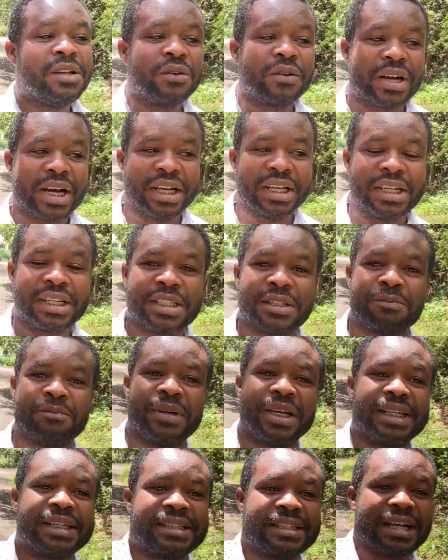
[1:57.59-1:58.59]
you can
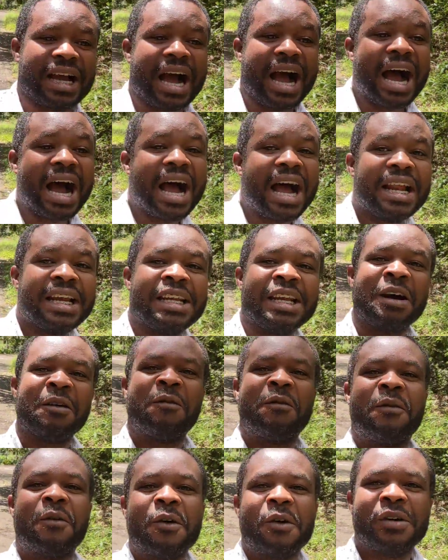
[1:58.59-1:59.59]
expect
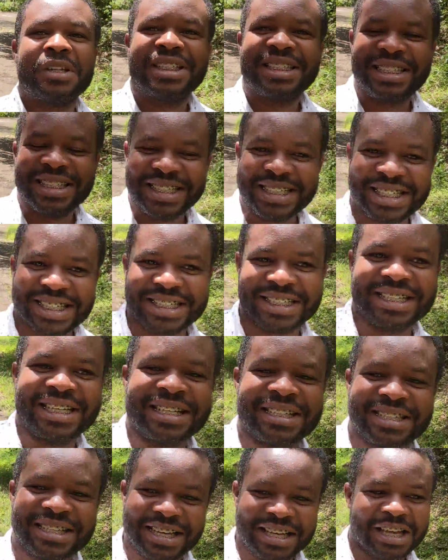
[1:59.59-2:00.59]
under 40
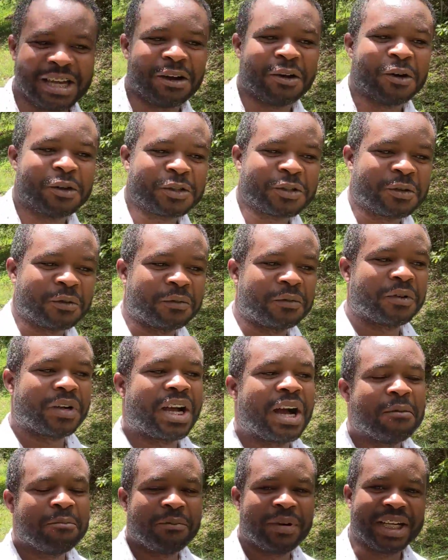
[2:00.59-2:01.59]
CEOs of
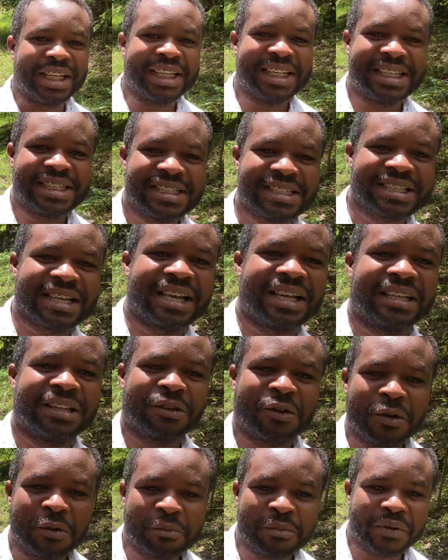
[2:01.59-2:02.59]
companies
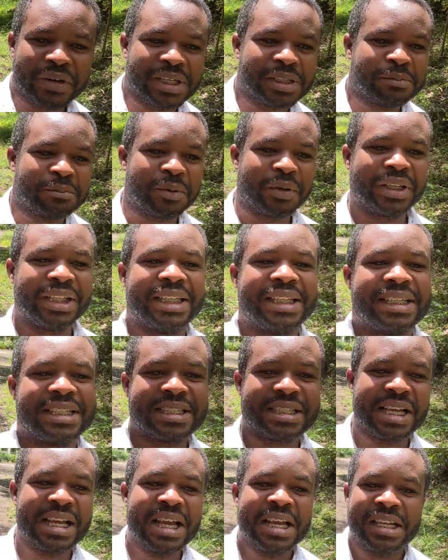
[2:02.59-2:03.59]
and corporate
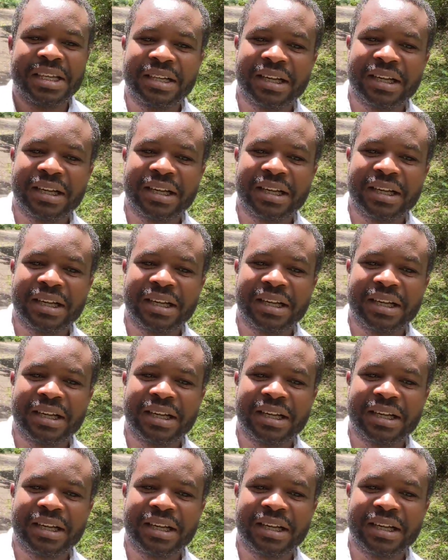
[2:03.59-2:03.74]
bodies.